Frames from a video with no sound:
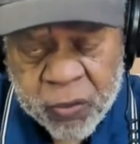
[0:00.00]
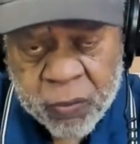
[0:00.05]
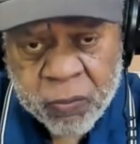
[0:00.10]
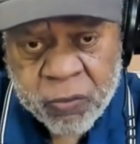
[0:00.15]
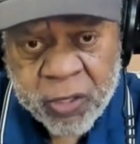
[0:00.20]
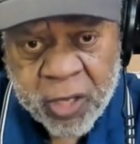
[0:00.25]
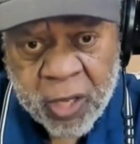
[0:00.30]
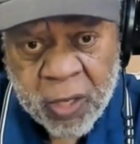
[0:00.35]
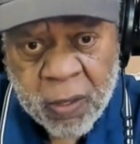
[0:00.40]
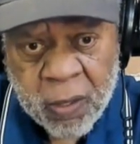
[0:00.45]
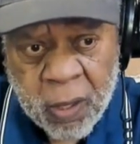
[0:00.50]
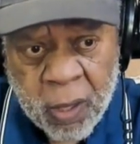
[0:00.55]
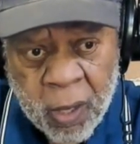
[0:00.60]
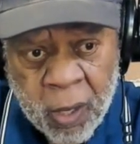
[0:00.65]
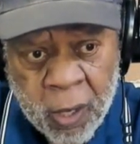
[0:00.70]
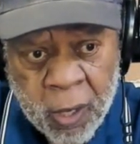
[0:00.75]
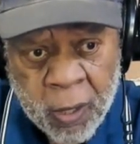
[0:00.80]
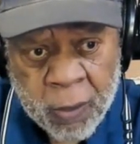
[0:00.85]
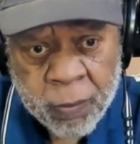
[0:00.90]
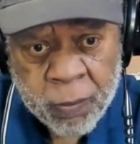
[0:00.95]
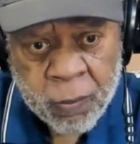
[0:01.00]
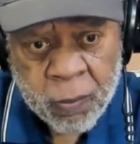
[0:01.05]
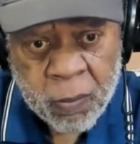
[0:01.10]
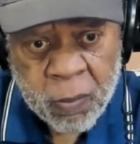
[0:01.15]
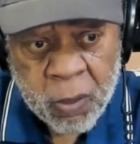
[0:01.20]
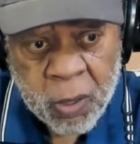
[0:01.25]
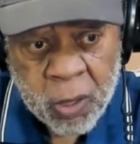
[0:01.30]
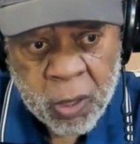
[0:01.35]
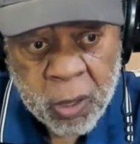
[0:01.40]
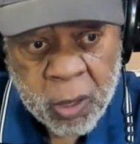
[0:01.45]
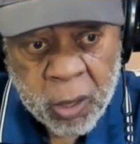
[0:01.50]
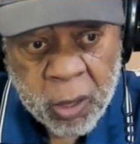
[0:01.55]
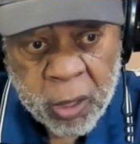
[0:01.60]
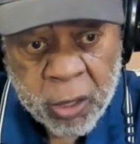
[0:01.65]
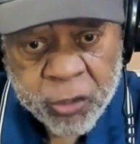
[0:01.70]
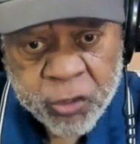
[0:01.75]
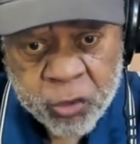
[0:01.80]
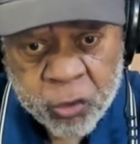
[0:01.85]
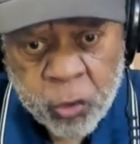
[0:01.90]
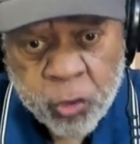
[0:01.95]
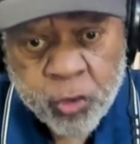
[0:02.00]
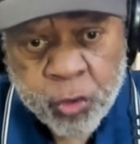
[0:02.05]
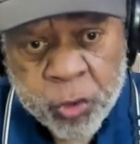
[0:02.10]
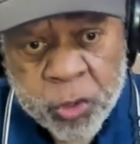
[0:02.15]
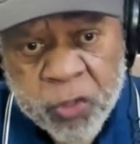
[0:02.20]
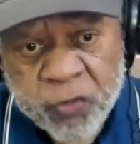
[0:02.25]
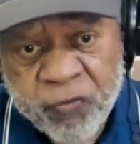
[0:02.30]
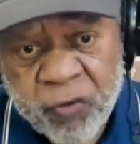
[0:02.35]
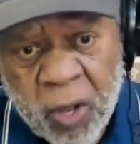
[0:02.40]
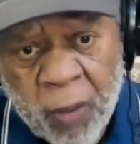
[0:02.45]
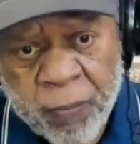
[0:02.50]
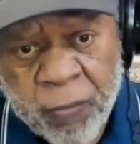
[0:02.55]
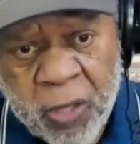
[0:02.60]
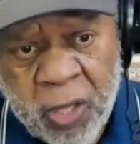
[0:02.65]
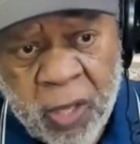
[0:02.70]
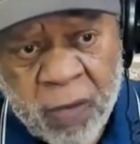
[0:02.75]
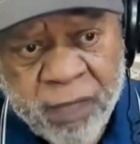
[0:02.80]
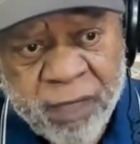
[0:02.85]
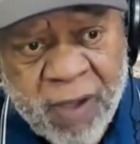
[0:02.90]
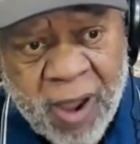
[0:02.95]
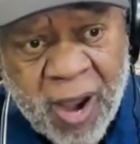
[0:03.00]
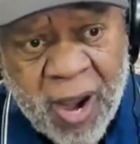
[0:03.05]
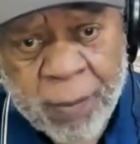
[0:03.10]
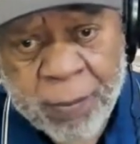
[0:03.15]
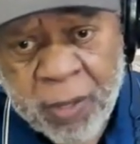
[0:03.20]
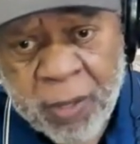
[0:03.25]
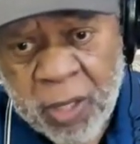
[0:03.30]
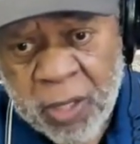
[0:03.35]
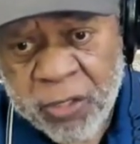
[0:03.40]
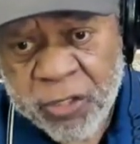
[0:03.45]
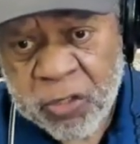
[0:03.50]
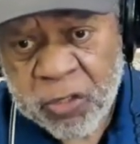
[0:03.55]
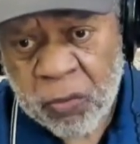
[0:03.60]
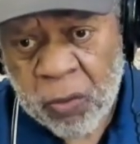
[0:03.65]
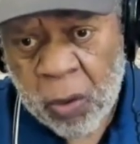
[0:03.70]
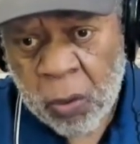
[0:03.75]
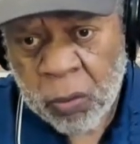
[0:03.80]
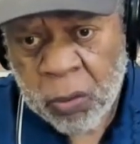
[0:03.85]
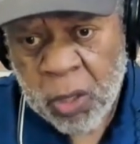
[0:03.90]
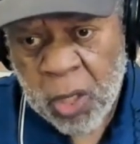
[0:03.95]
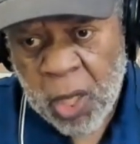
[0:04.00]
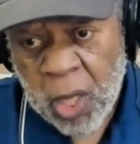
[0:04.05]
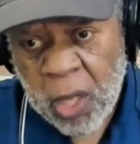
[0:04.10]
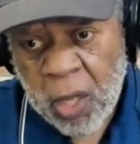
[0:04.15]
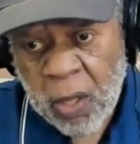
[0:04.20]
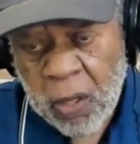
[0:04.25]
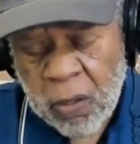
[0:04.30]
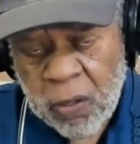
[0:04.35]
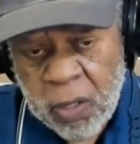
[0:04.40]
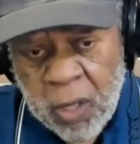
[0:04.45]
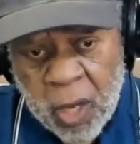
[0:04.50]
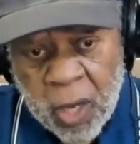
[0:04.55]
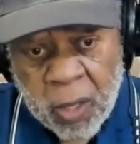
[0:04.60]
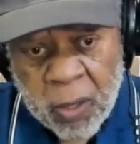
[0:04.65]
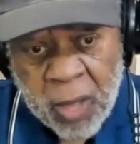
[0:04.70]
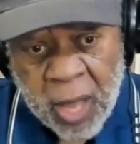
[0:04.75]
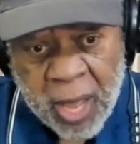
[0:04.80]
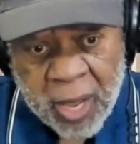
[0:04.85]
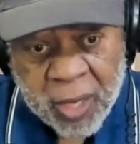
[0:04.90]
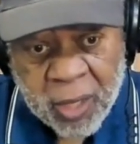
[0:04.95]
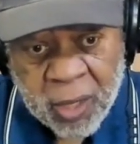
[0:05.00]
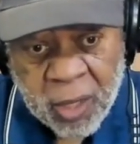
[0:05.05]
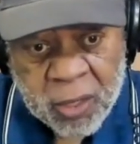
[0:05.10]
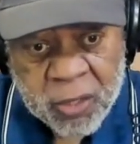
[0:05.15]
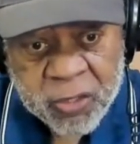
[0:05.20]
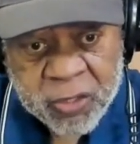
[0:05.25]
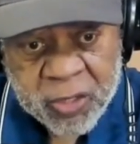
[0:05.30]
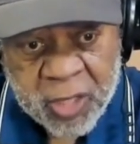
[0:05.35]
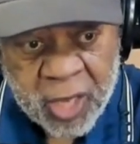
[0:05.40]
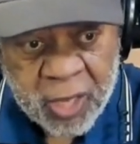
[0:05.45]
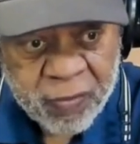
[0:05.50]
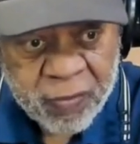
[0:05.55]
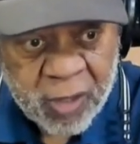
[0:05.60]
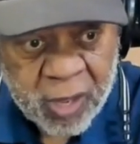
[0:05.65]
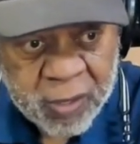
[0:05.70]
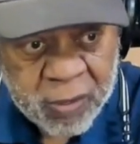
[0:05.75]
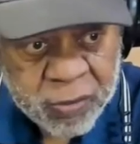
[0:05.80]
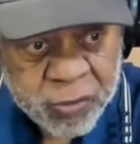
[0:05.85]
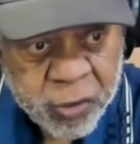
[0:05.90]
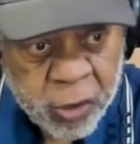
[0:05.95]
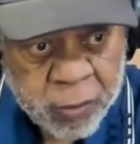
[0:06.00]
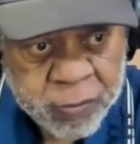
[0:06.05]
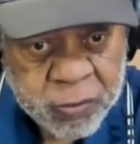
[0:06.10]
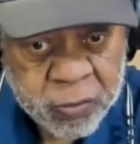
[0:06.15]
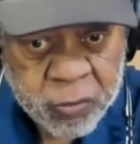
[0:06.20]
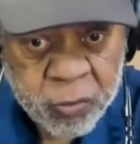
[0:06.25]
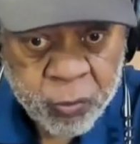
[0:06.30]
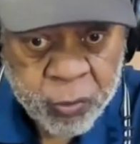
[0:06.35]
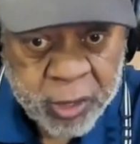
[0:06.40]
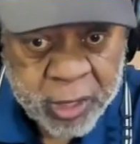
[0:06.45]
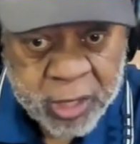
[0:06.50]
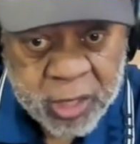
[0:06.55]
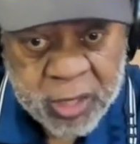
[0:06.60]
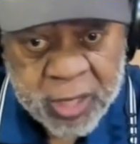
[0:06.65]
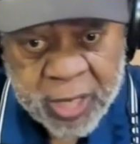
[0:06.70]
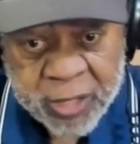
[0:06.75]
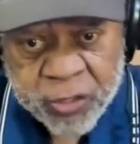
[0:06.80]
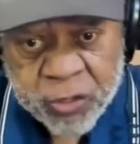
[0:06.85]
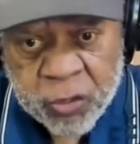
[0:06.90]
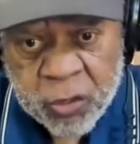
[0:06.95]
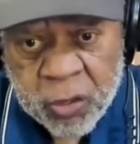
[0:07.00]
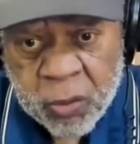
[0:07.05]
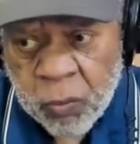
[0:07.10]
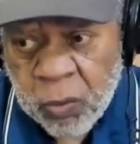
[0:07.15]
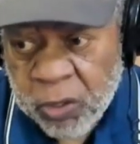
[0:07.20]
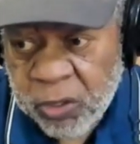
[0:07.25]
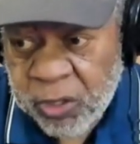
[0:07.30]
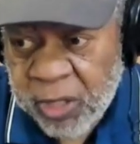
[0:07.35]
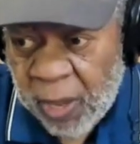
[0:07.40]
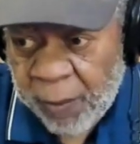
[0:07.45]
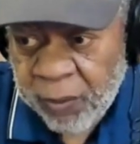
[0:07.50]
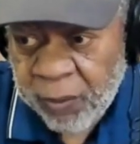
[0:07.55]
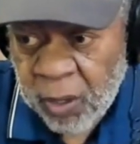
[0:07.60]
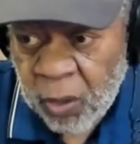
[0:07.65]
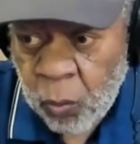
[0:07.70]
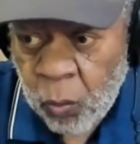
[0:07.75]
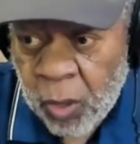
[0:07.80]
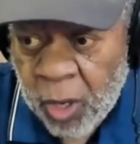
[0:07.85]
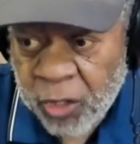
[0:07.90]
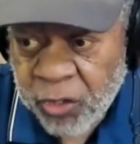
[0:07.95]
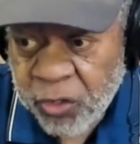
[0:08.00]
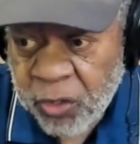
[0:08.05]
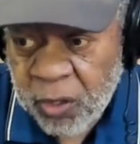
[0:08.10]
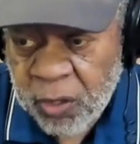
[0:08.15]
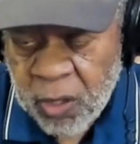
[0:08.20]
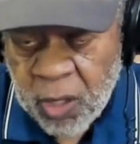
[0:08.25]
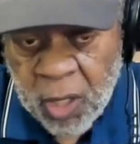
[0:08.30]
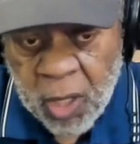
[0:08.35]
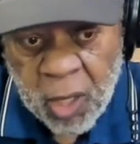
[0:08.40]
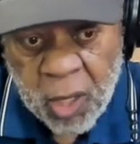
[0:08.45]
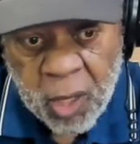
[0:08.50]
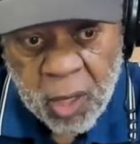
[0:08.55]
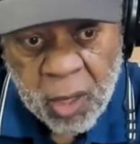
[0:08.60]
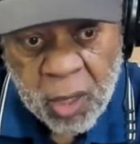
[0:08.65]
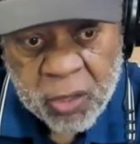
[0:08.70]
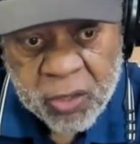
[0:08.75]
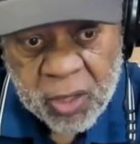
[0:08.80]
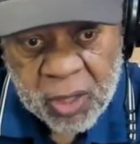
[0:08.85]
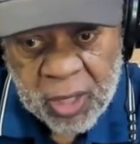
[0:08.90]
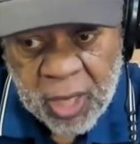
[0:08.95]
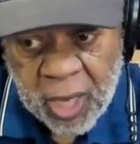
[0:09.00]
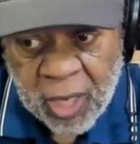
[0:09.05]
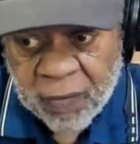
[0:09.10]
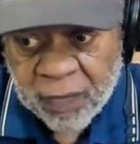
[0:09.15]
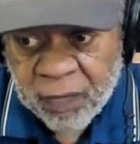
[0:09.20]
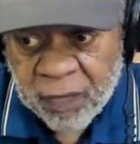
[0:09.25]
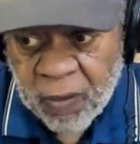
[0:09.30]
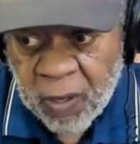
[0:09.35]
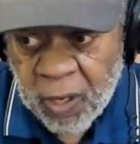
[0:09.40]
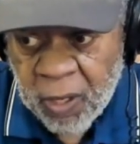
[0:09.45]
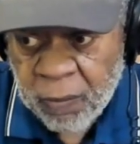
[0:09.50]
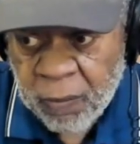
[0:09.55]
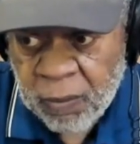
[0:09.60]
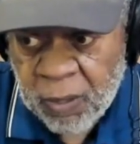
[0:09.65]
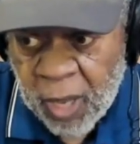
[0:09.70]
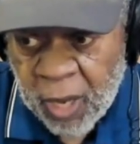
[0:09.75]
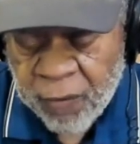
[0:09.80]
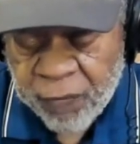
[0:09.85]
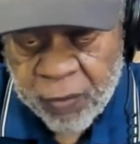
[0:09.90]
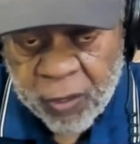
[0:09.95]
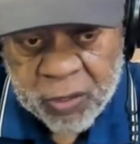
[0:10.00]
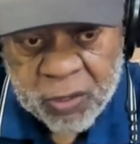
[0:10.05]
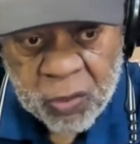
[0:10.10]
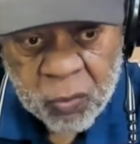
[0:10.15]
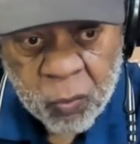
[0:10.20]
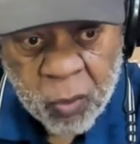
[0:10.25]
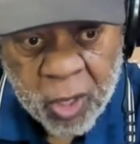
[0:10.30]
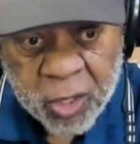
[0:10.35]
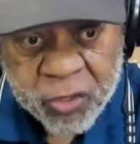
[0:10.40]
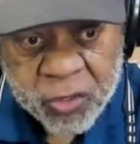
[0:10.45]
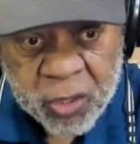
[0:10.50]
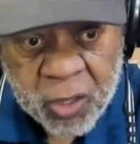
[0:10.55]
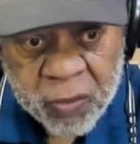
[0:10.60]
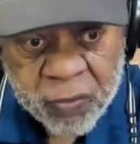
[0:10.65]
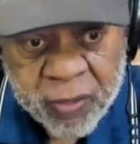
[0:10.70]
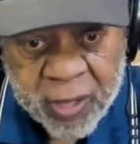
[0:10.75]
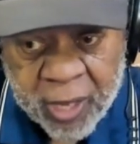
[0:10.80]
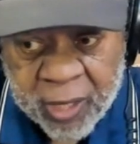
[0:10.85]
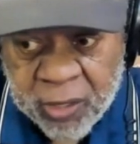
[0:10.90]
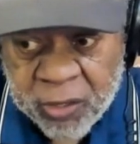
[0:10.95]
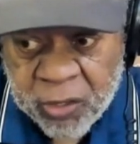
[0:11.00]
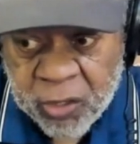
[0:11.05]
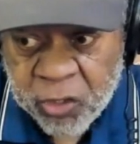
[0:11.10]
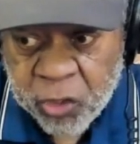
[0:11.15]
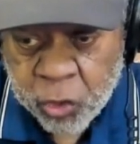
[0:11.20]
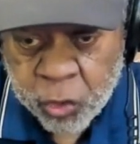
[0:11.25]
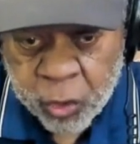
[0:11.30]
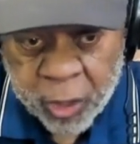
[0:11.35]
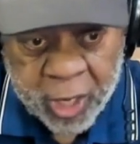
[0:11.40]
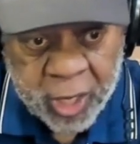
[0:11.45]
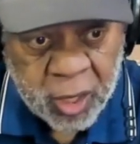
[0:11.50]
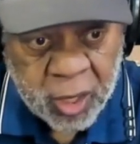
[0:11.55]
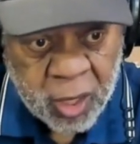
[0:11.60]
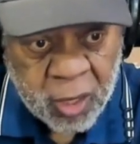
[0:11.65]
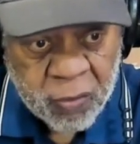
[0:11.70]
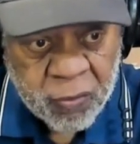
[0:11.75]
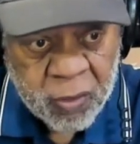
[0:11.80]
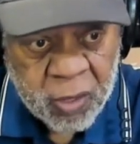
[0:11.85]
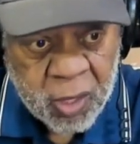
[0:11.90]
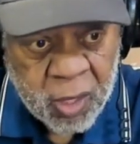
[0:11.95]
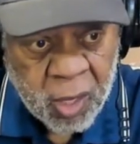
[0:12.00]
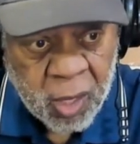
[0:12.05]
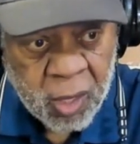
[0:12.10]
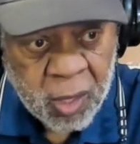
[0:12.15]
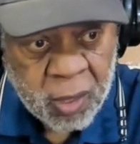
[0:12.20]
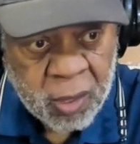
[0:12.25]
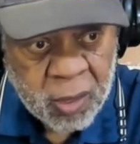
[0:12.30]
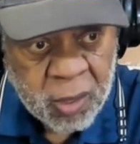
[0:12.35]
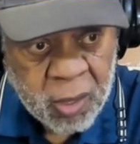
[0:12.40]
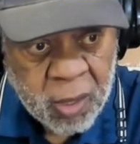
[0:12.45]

to take um, its nutrients from the environment and so on. Yeah, I can understand that in terms of you relating that to what's happening in Washington. There's a lot of a uh, lot of things in Washington that are just draining the uh,